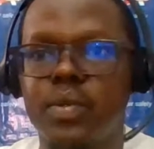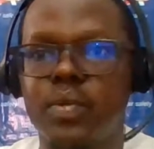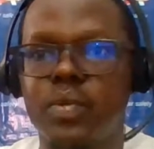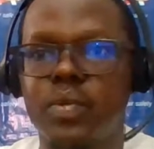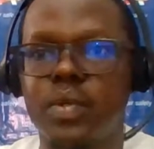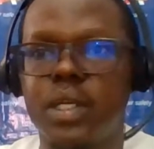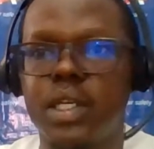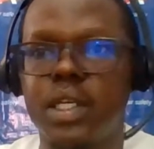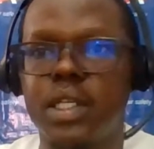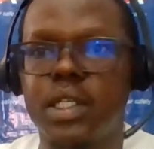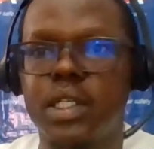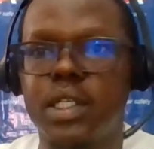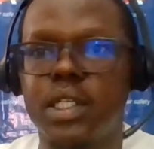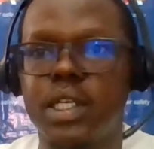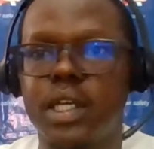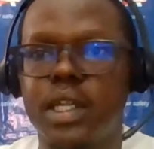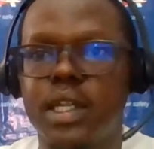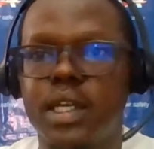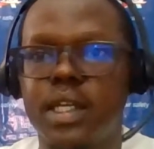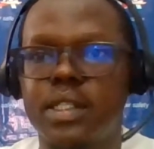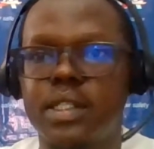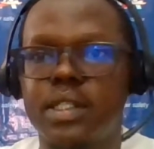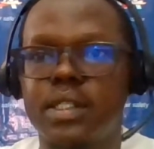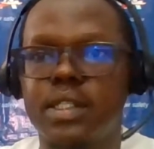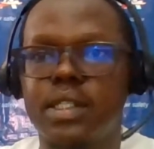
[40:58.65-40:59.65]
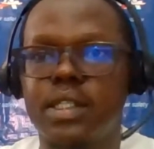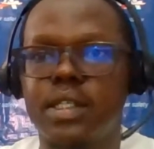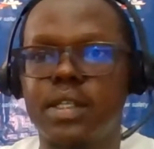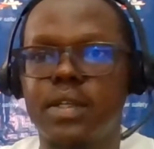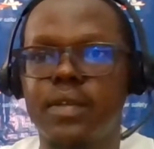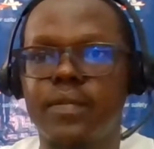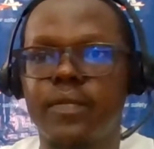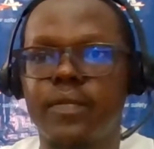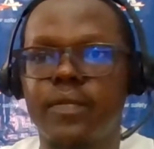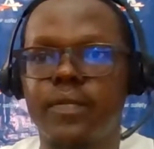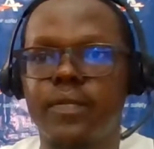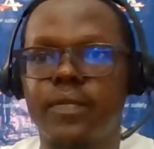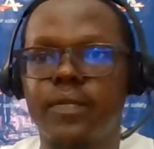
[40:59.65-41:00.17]
to date, that's
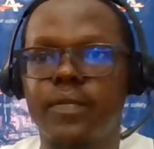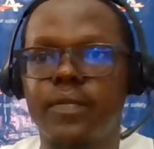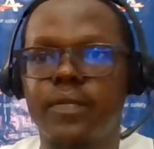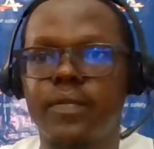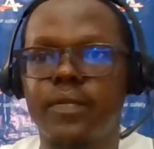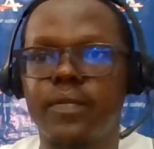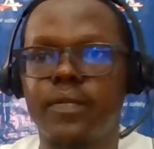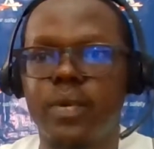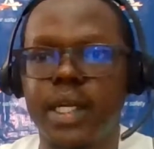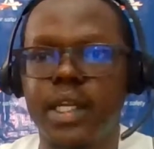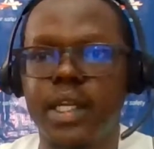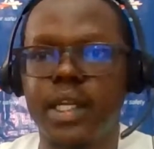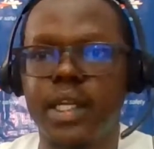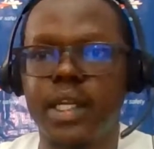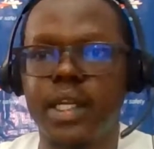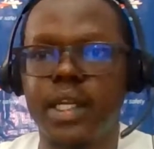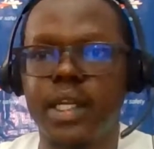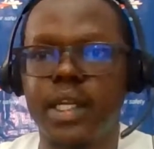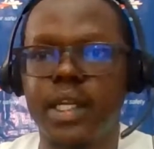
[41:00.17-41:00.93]
from Monday,